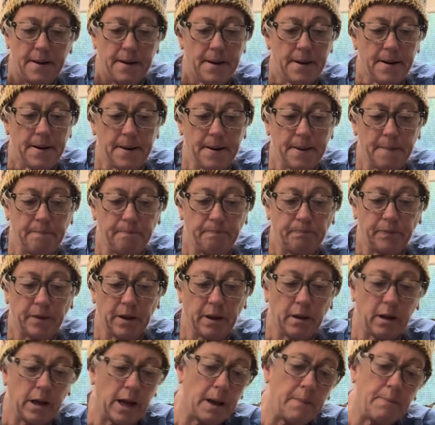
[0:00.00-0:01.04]

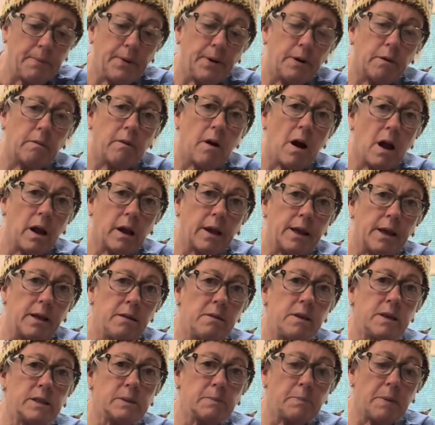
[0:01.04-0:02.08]
I put a rock
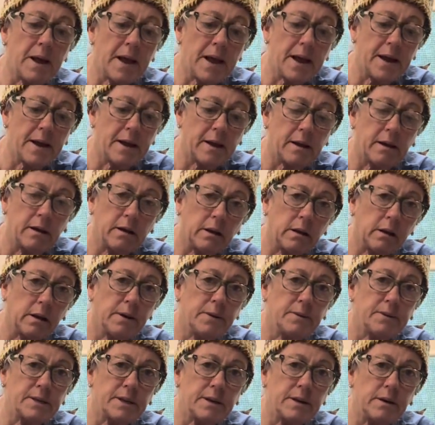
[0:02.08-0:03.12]
in this bag,
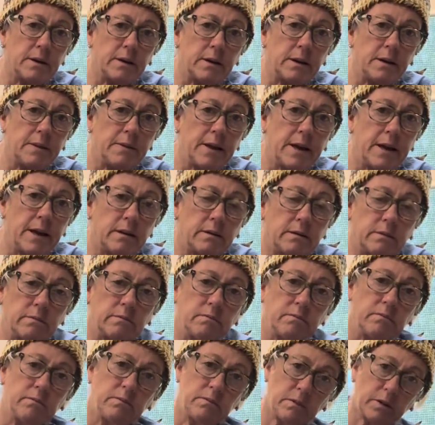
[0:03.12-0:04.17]
close it, and then
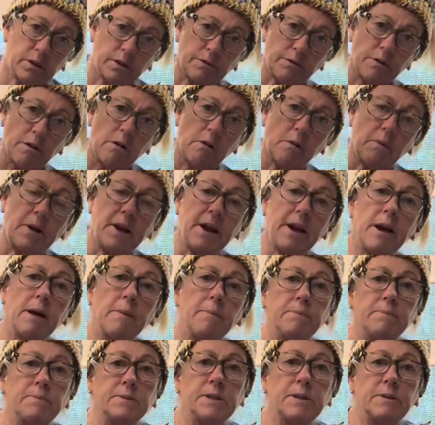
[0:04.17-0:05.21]
throw it way up
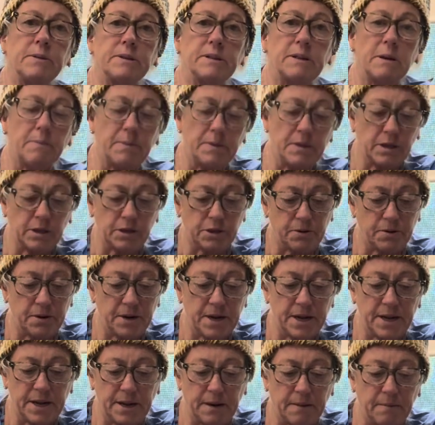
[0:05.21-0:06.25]
so it's up in the
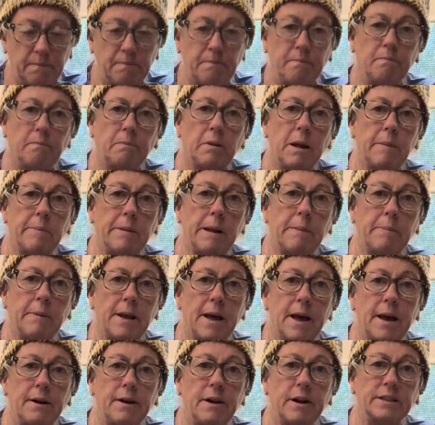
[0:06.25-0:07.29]
tree and blah, blah,
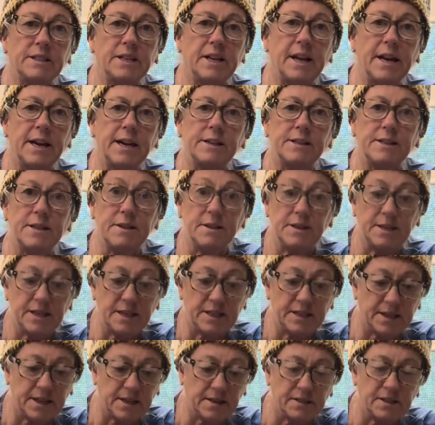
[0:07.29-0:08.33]
blah. Not to get into the
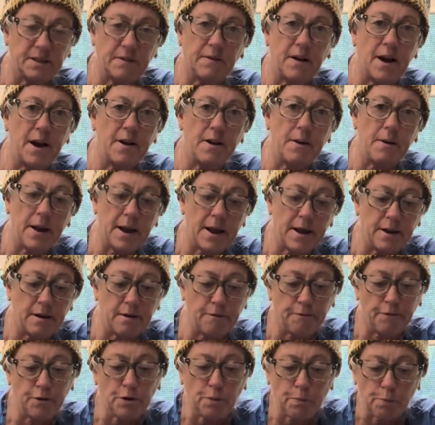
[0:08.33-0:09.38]
details of how you hang your
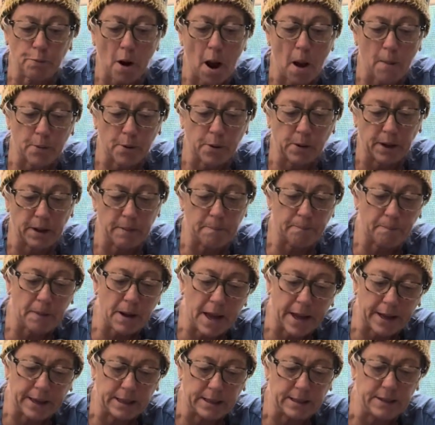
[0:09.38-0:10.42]
food properly,
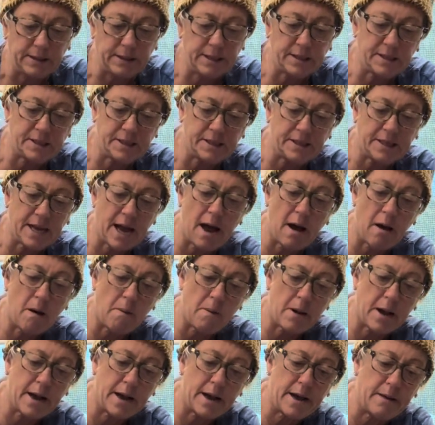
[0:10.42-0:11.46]
but this is how
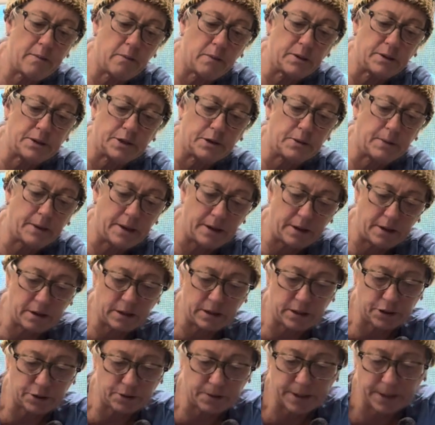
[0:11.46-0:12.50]
I will do it
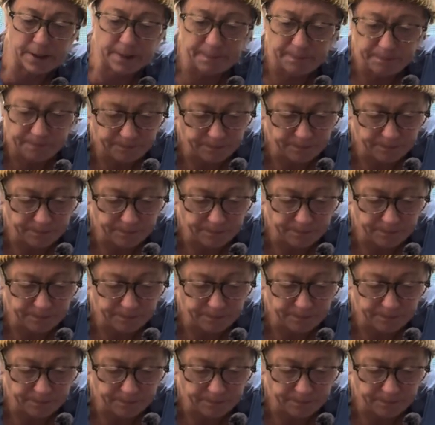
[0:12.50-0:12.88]
on trail.